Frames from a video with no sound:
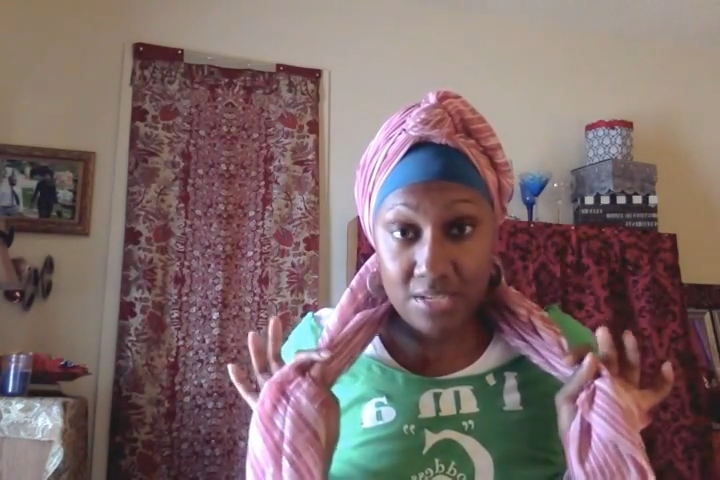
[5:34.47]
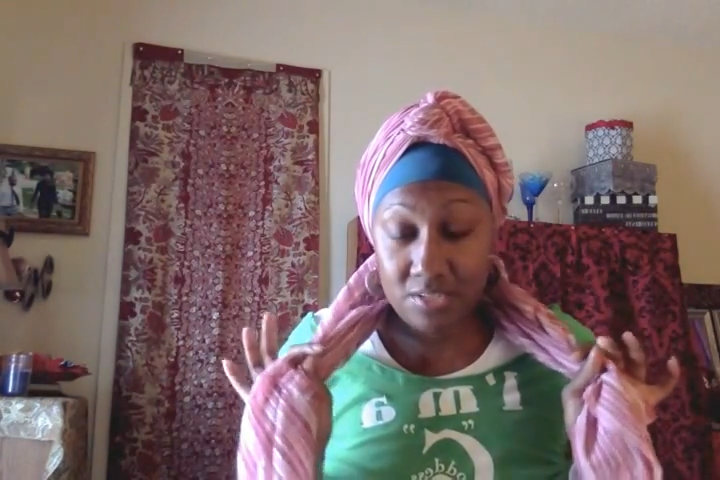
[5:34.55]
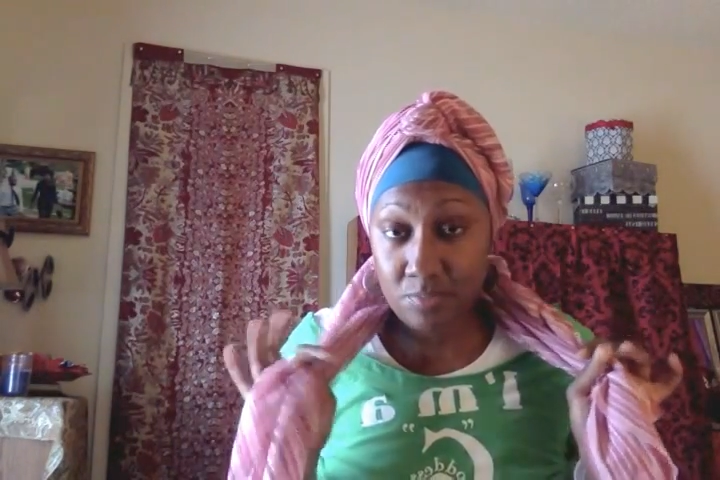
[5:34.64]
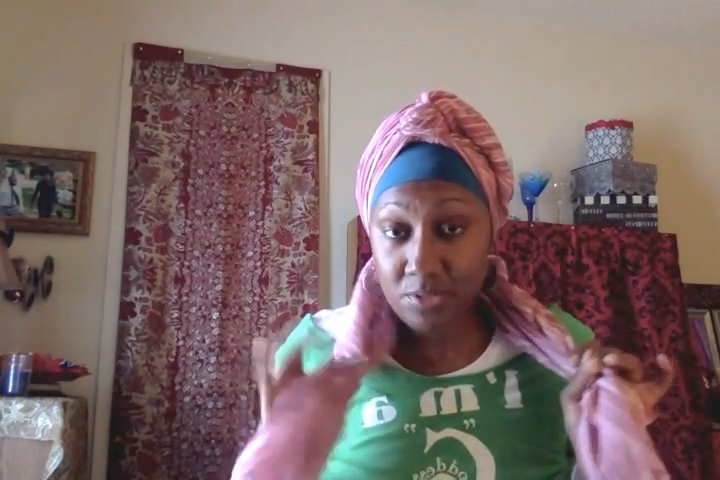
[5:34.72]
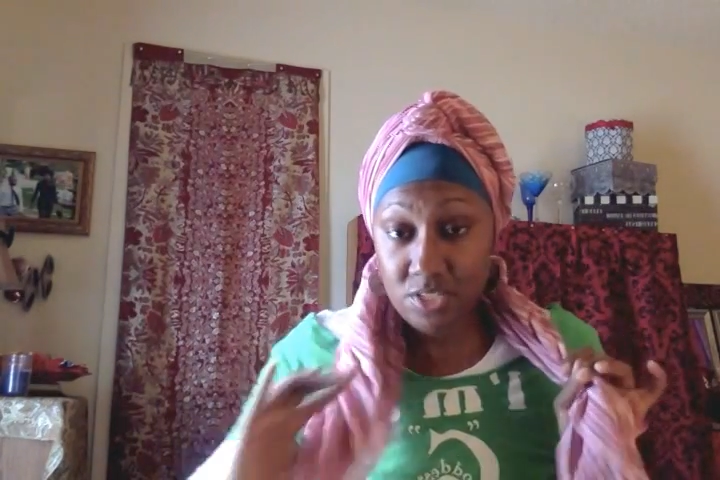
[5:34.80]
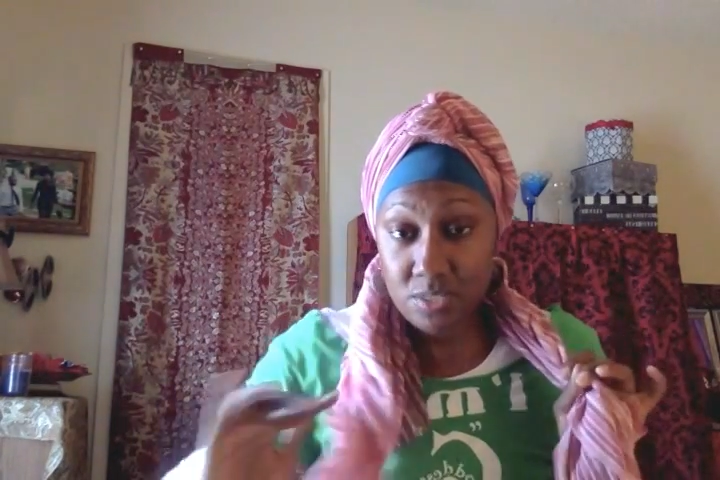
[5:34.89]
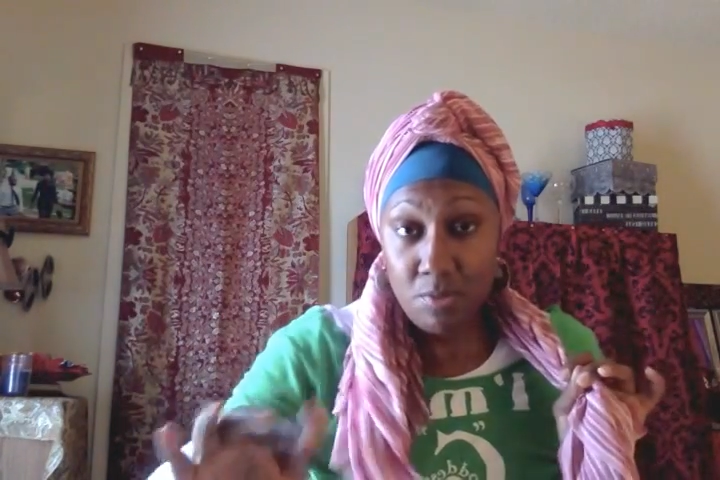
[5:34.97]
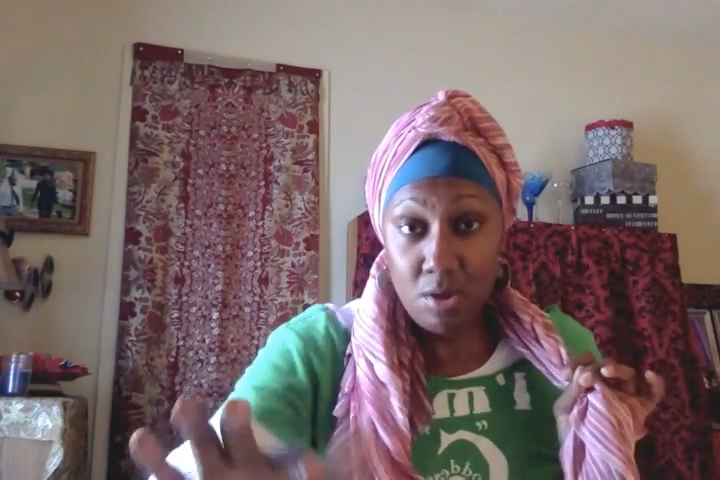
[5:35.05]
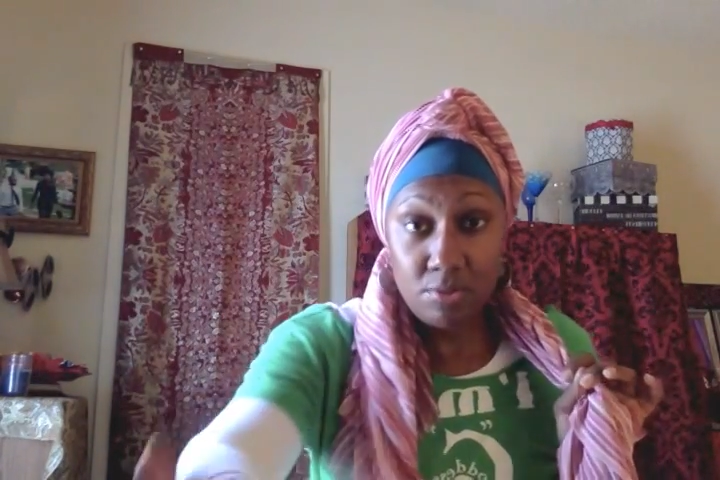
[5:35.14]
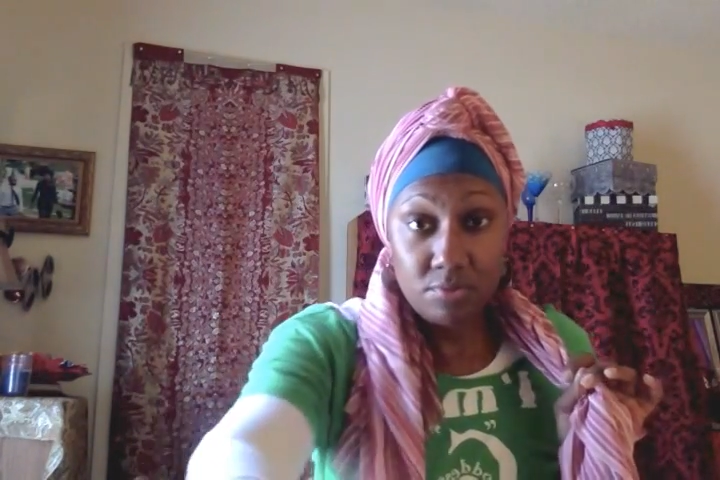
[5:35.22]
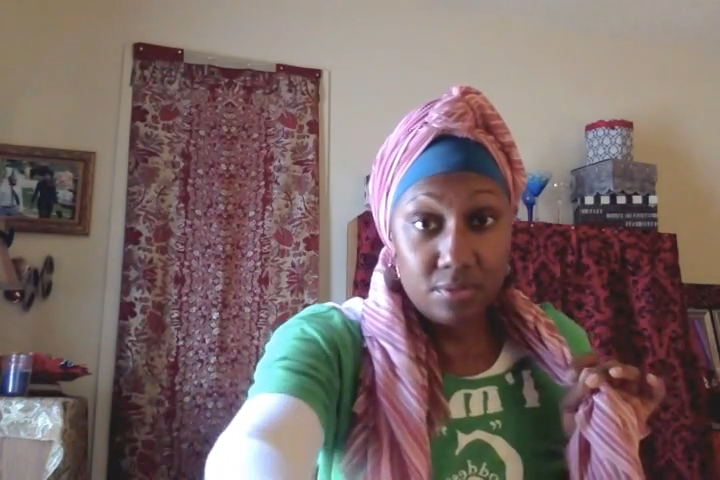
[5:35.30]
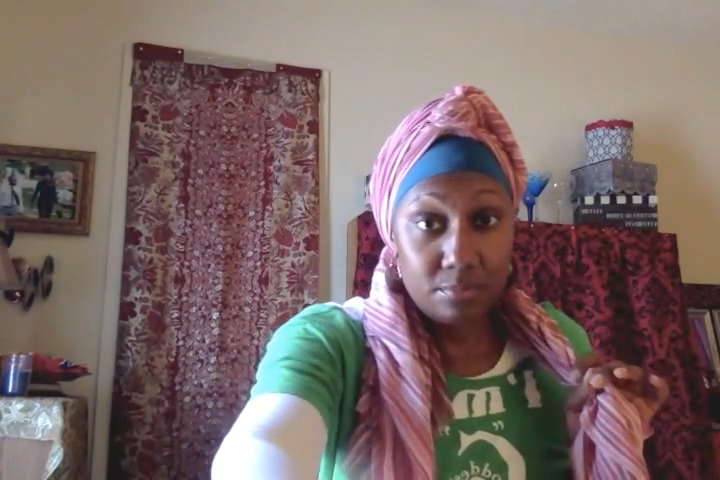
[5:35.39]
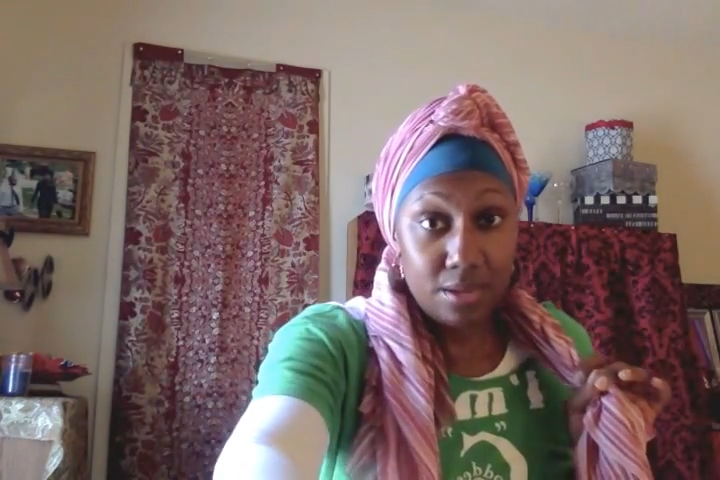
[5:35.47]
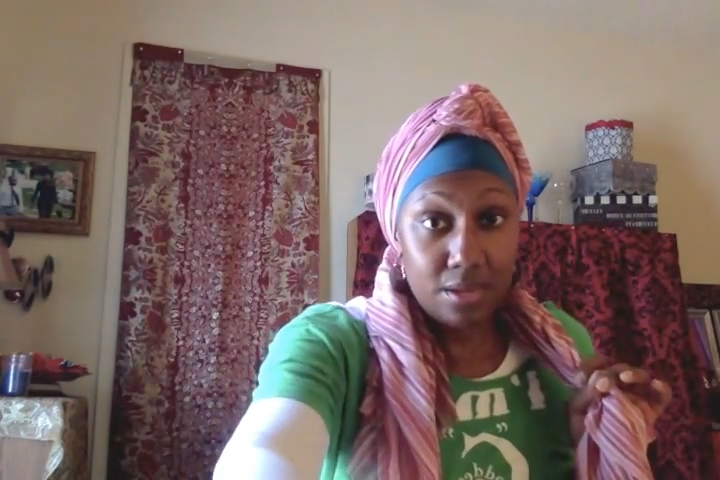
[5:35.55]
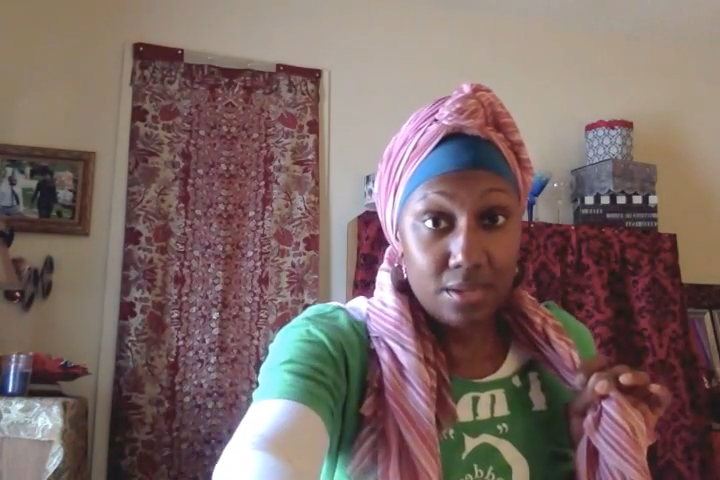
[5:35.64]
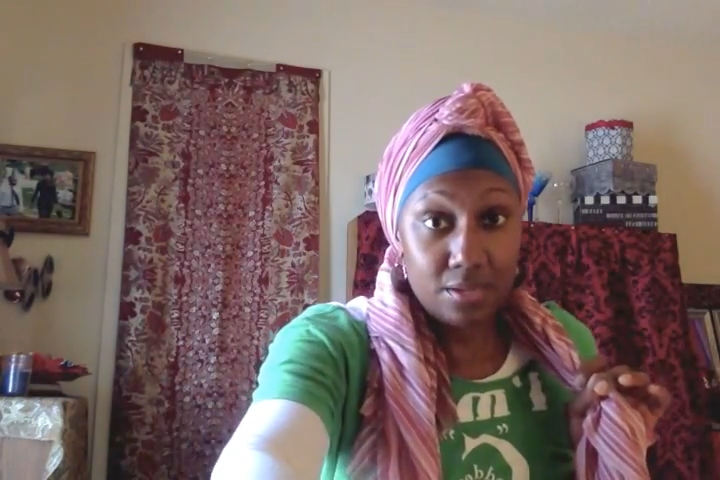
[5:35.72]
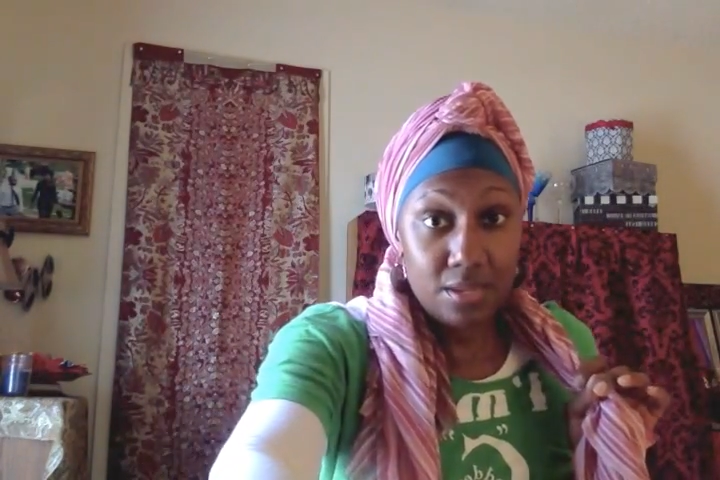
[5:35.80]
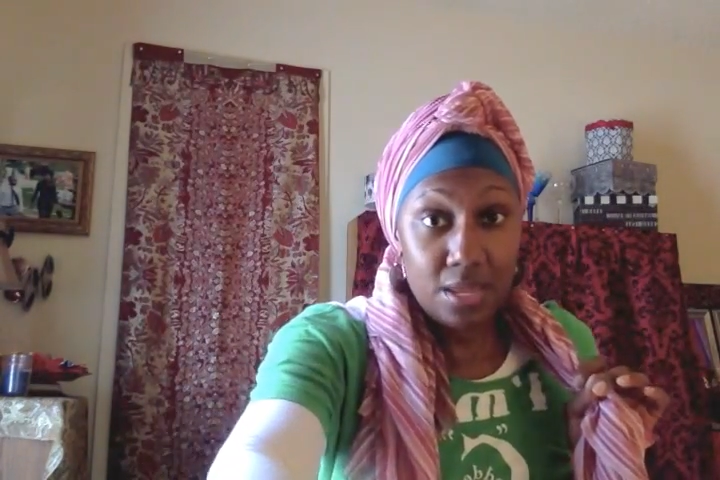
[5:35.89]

is much smaller than mine.